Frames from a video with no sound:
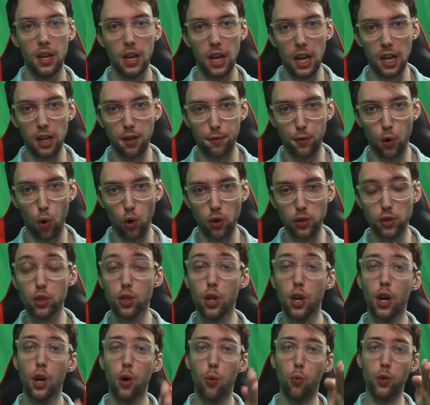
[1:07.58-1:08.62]
And of course,
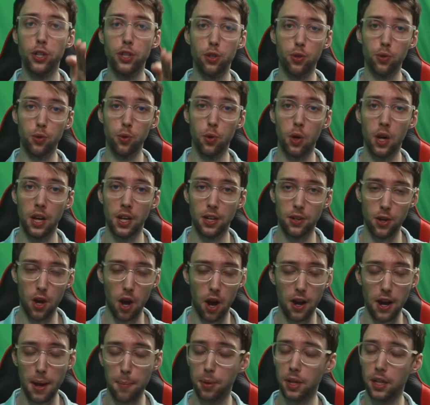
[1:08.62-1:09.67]
we do
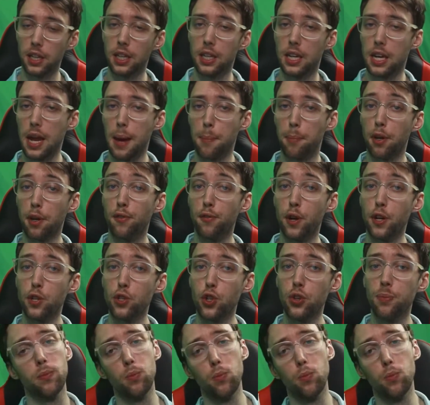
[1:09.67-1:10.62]
non-epic and epic version.